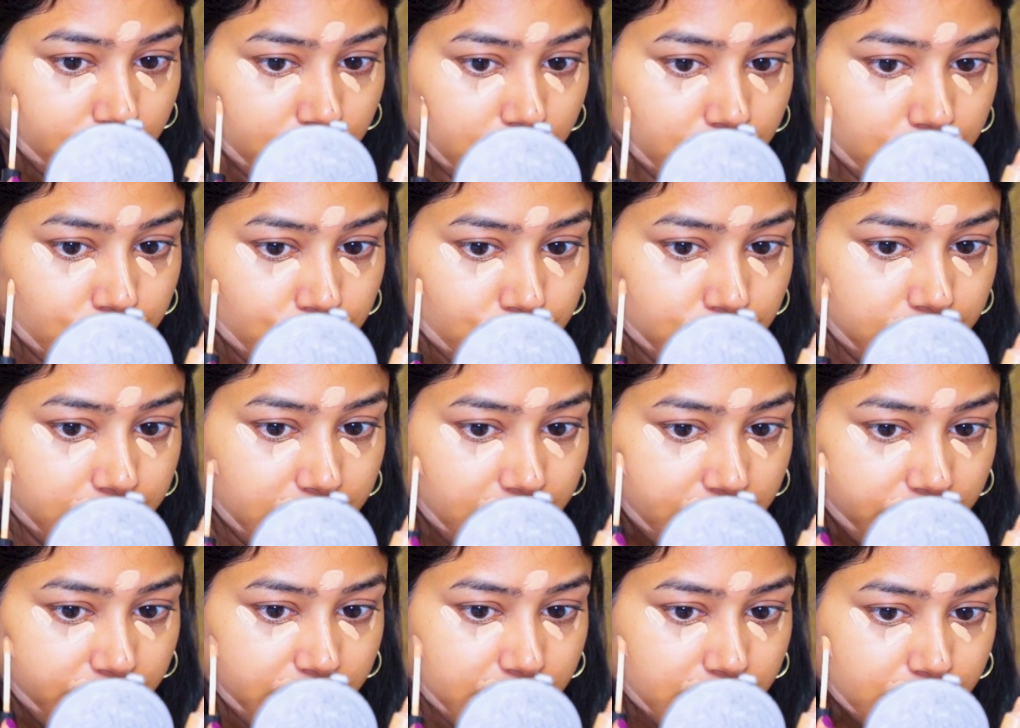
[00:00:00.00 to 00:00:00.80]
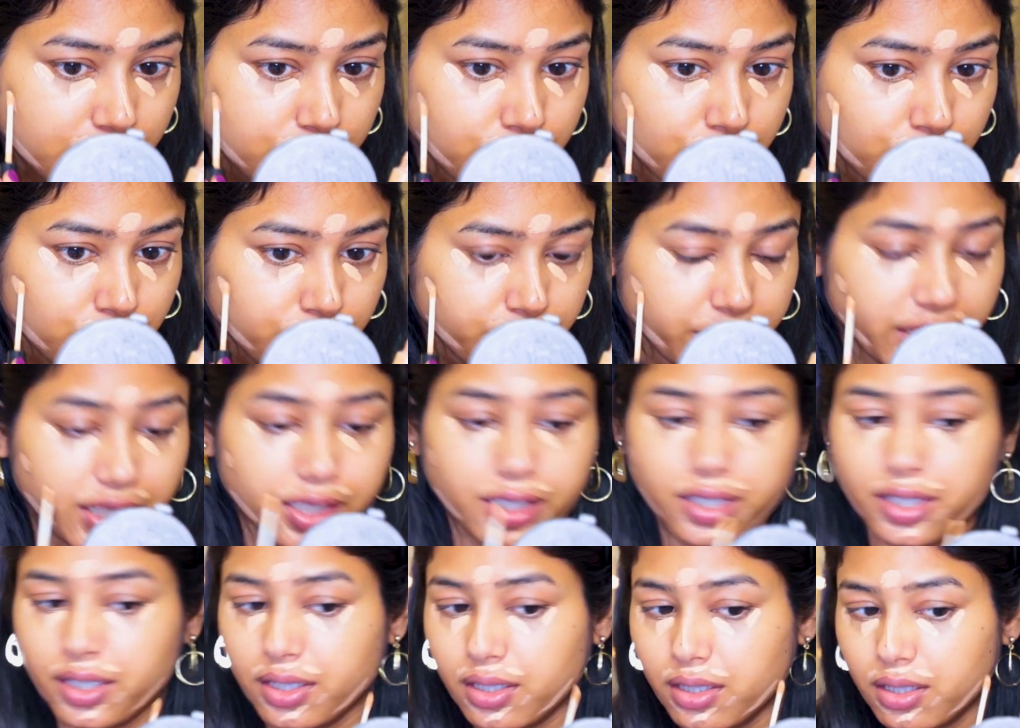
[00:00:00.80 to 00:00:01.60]
want to invest too
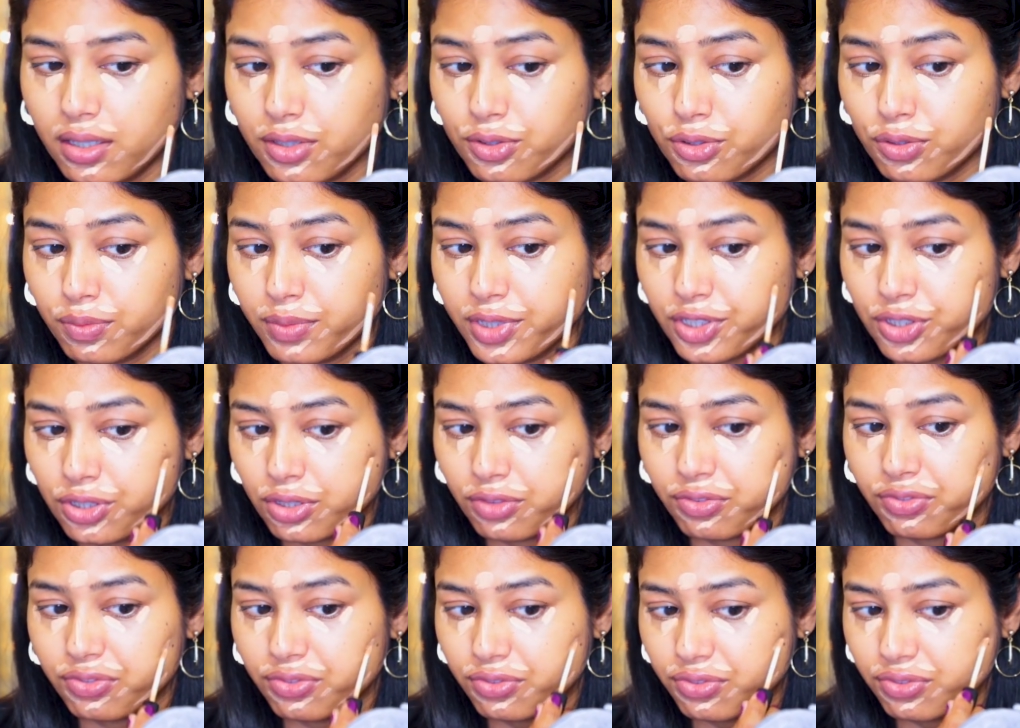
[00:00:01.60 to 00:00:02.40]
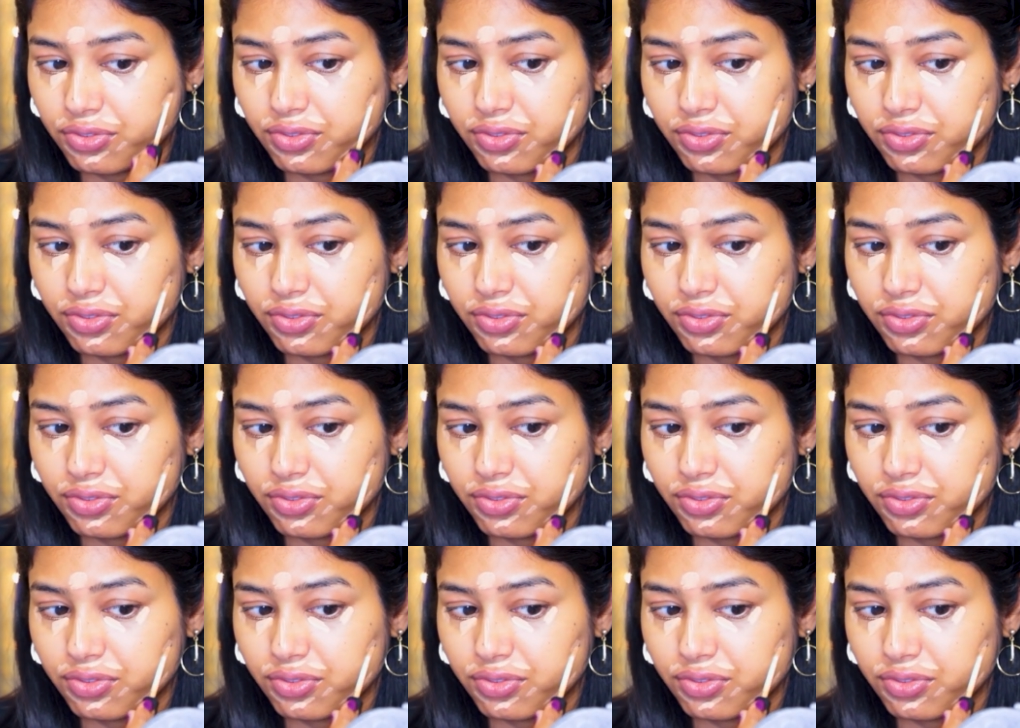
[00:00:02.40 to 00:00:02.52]
much of